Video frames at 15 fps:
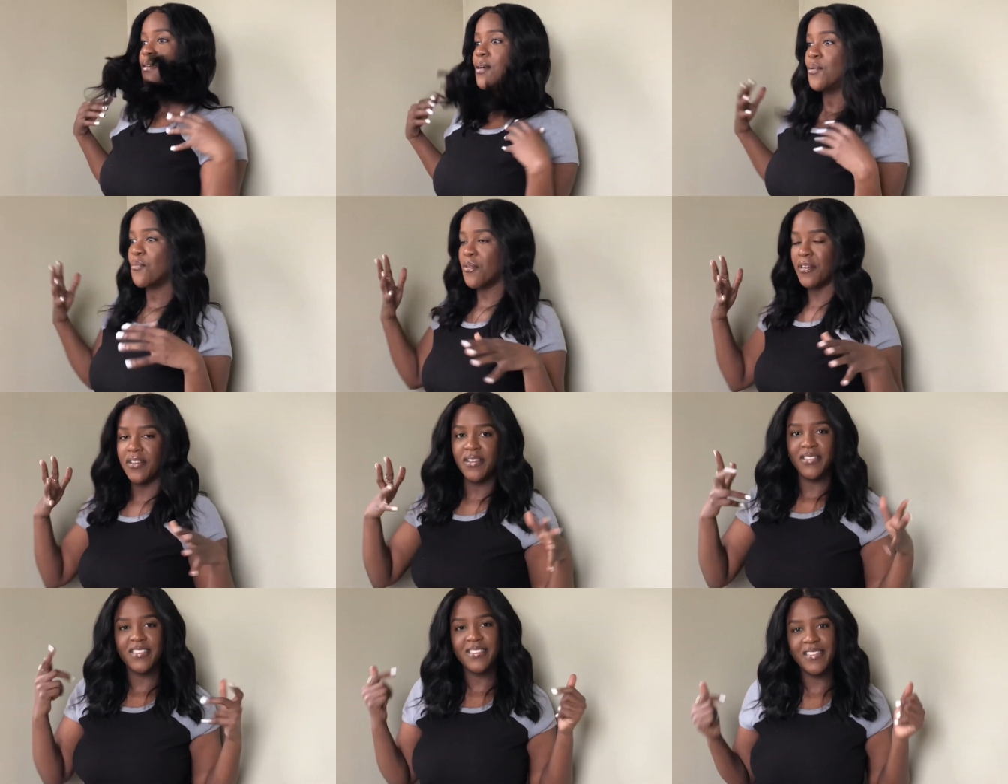ready
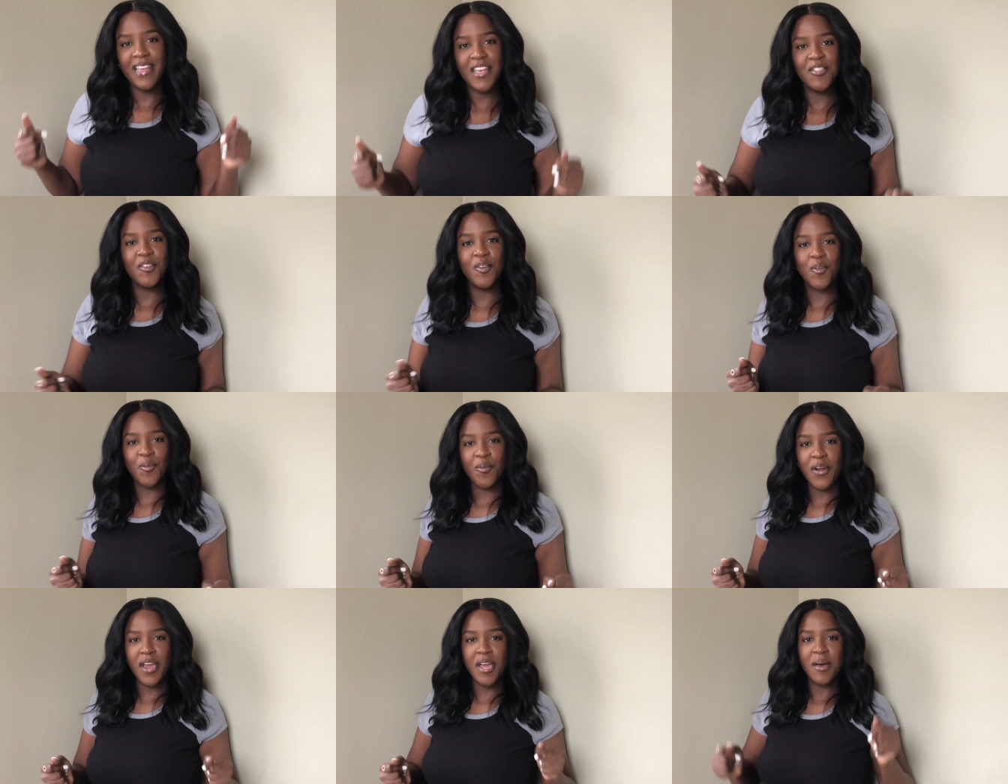to slay the
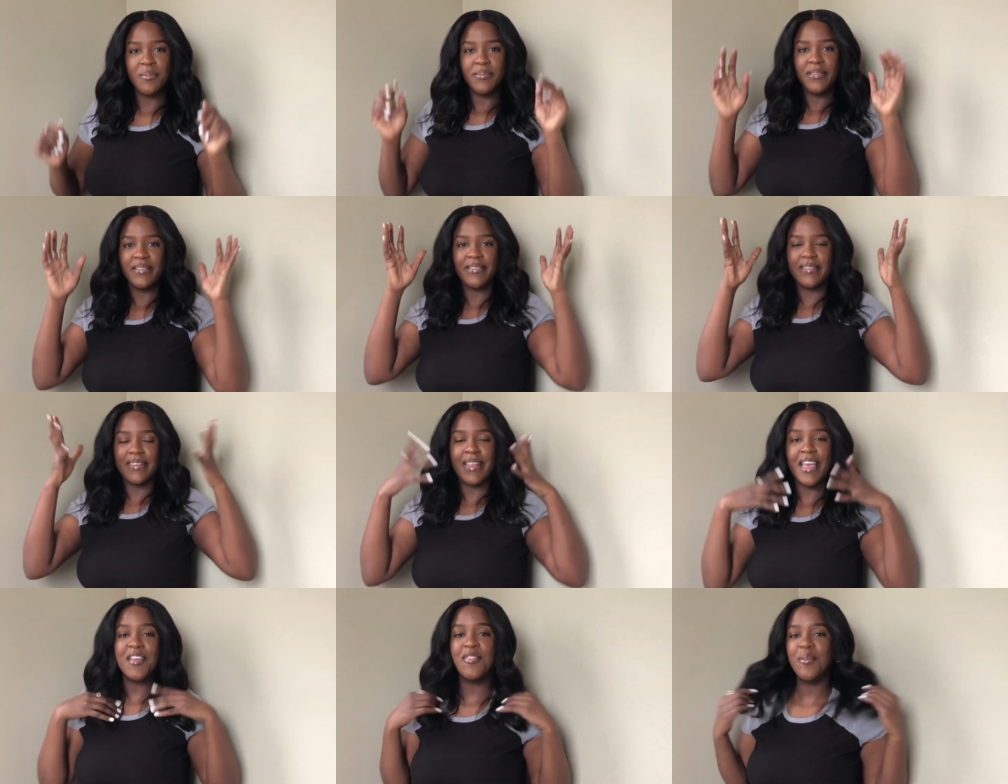gram,
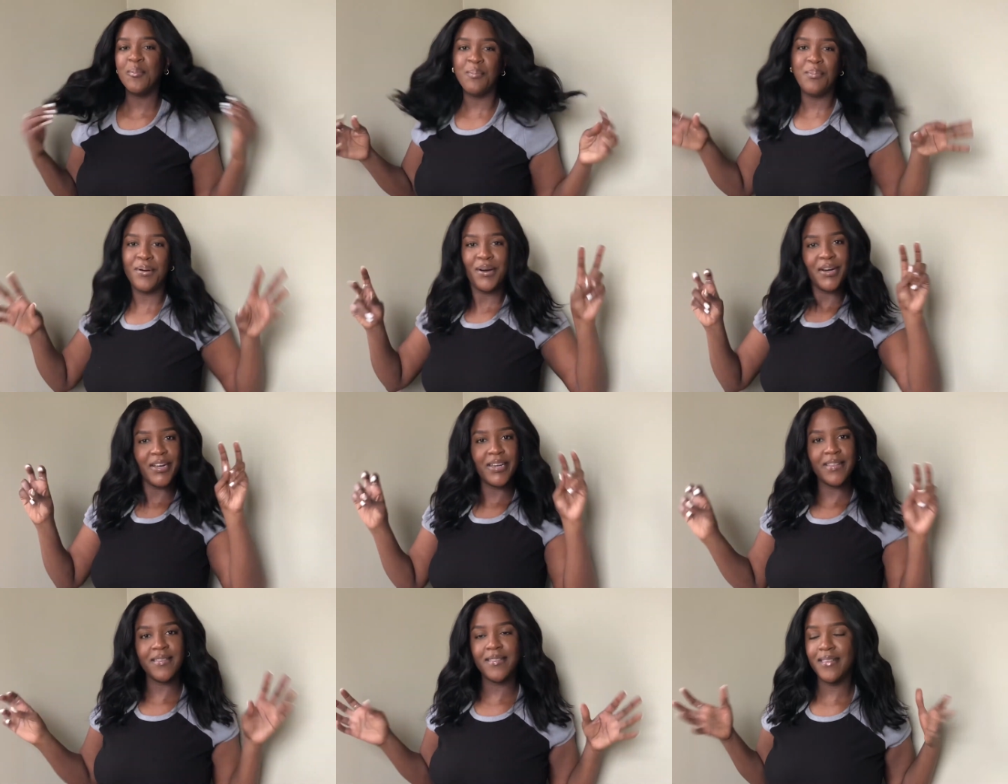slay the book,
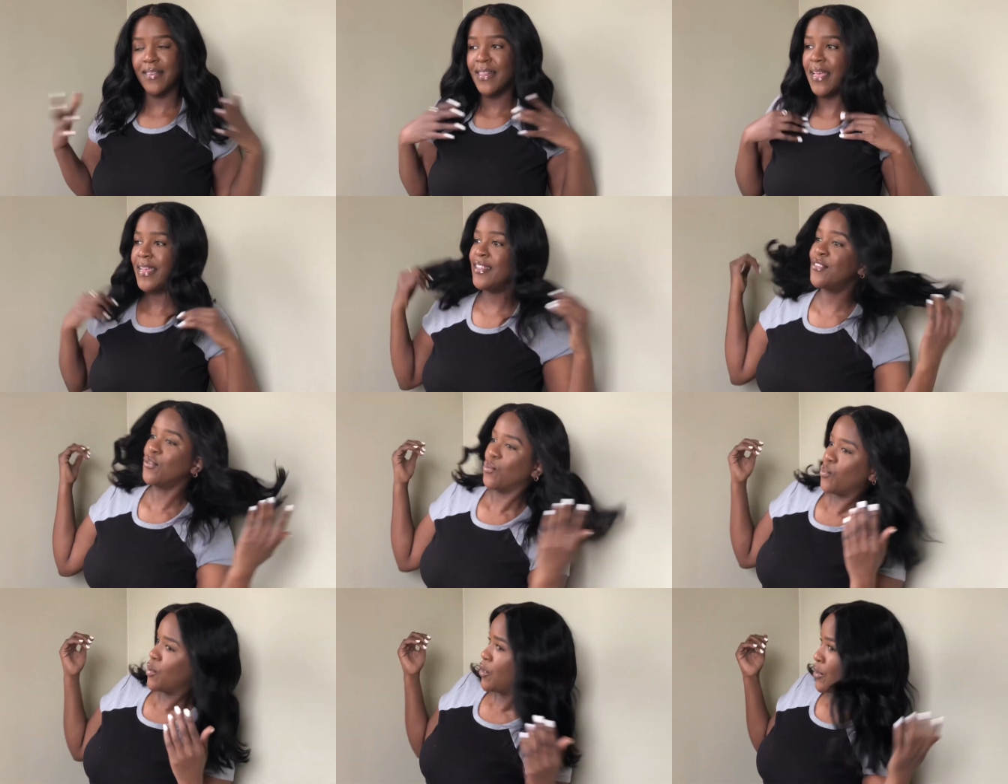slay
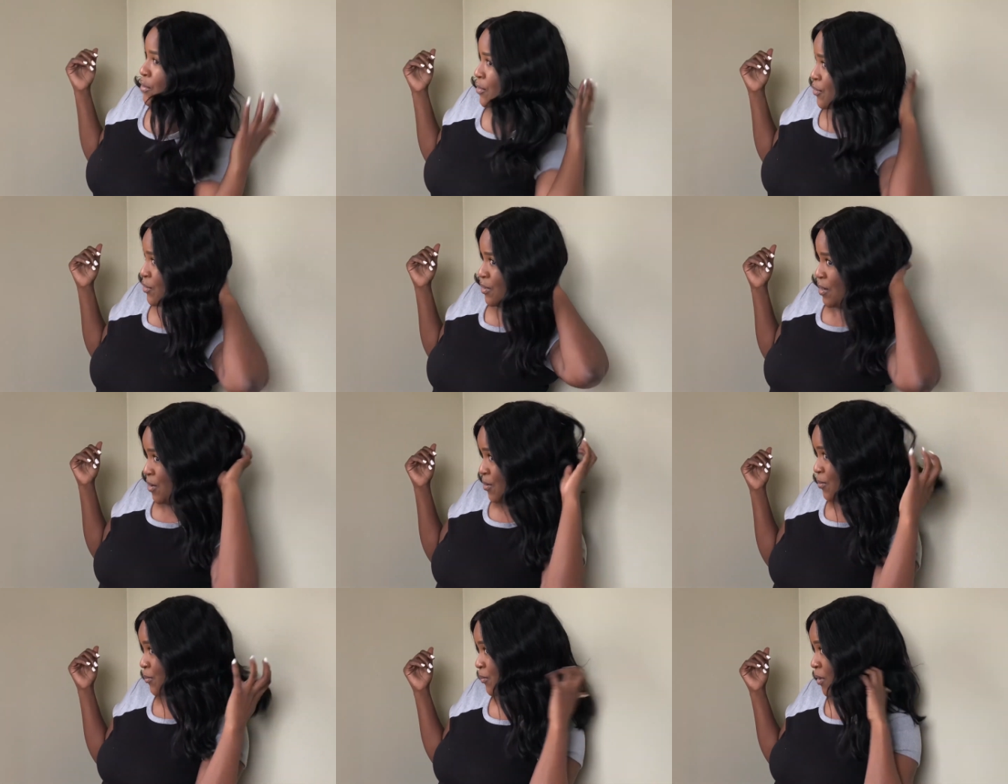Twitter, you
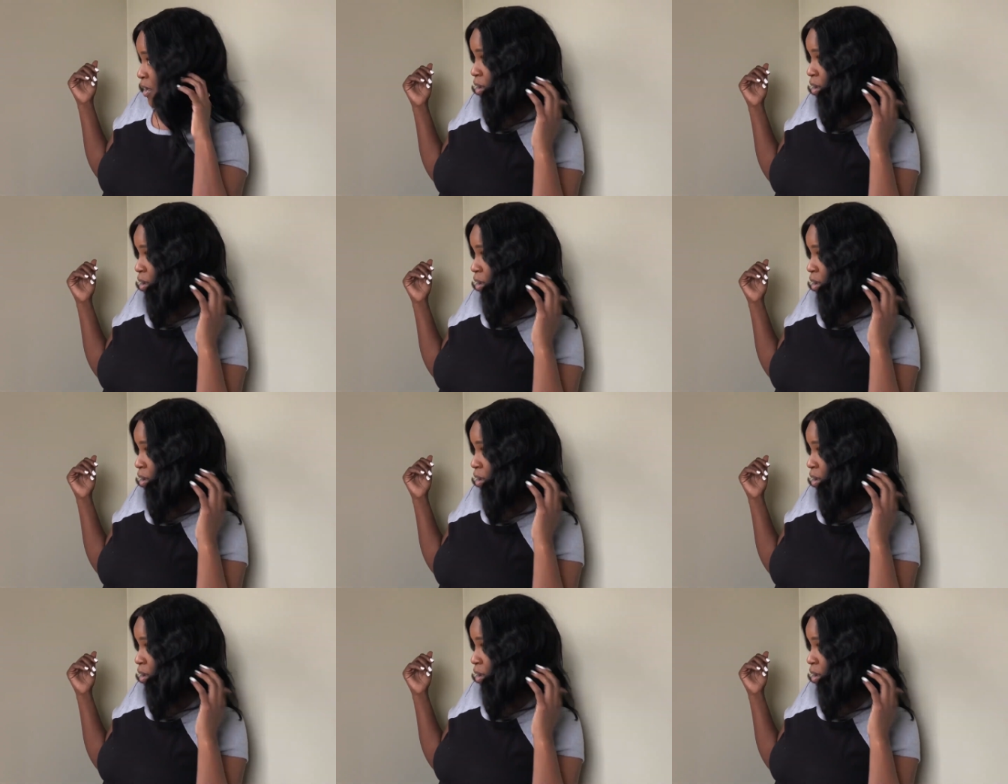know.